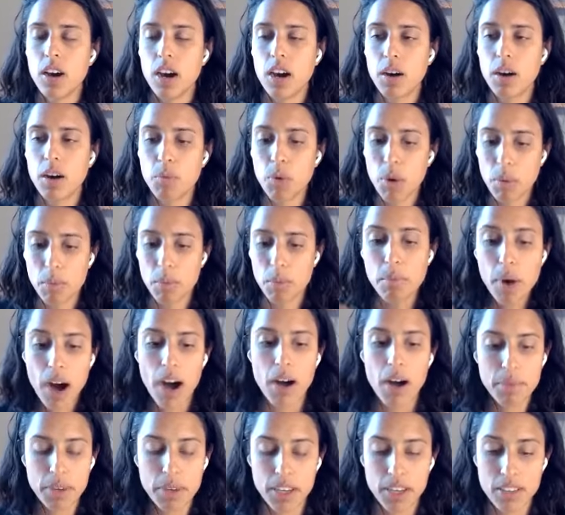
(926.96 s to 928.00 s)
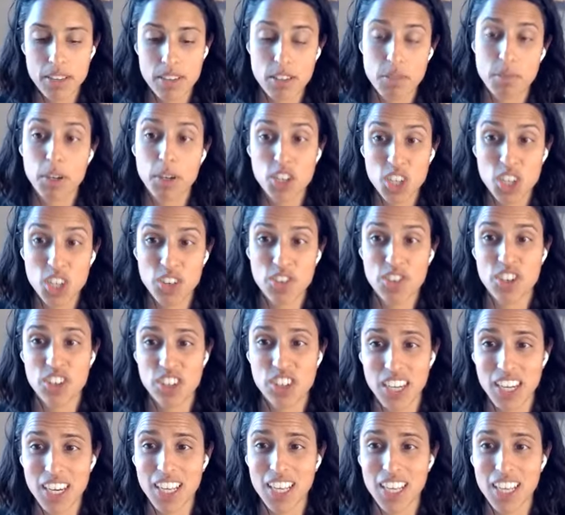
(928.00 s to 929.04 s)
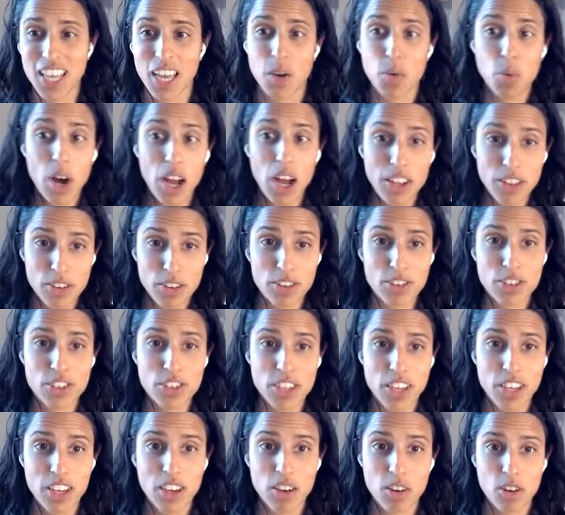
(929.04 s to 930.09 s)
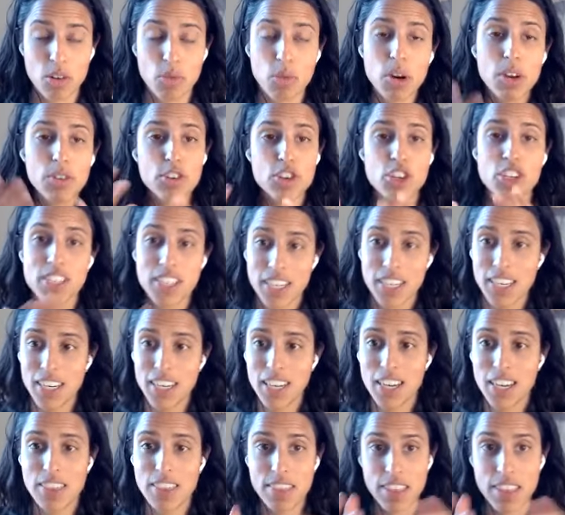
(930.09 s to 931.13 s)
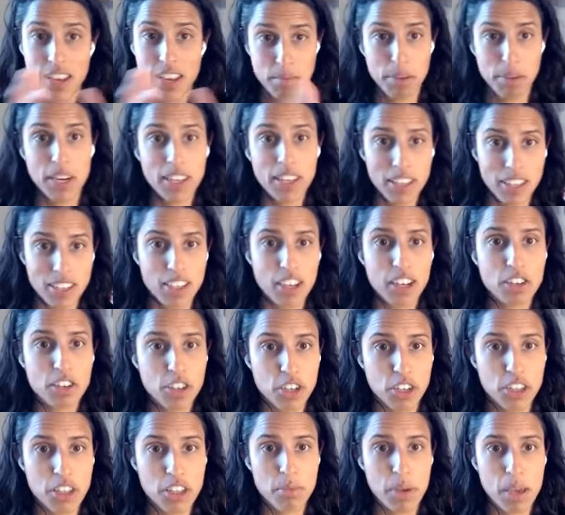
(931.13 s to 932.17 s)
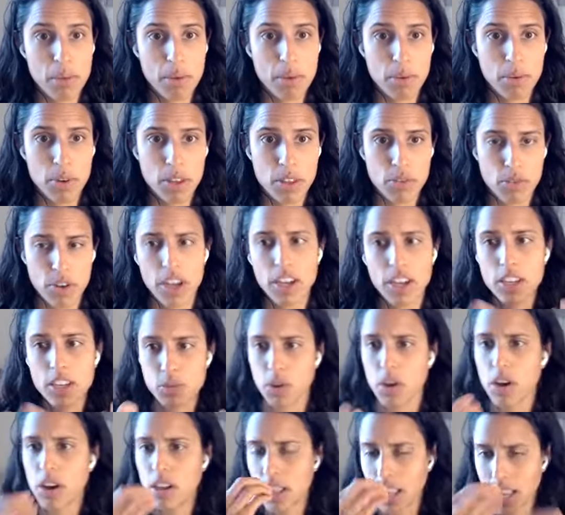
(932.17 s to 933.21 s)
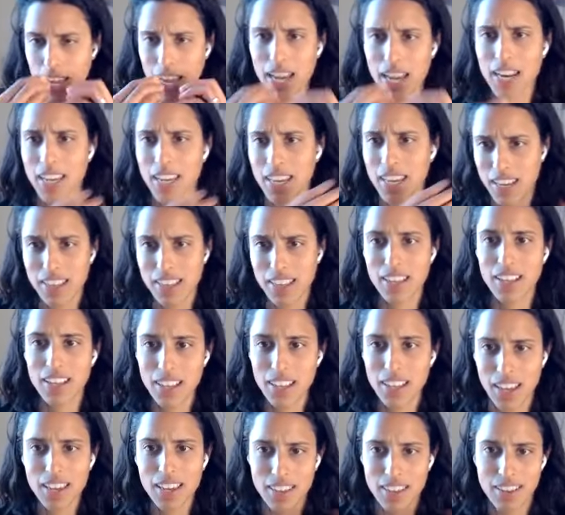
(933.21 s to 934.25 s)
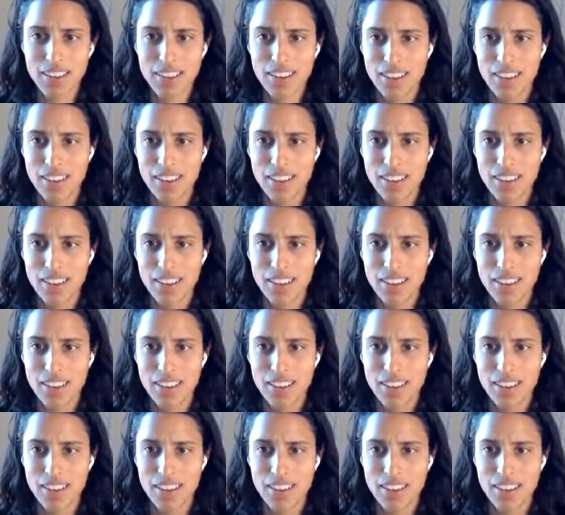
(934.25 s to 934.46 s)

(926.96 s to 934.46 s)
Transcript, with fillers: um, what mom eats, especially if she's eating like while nursing or whatever she's eating and then immediately touching the baby with, right? Because we all like kind of eat and then like,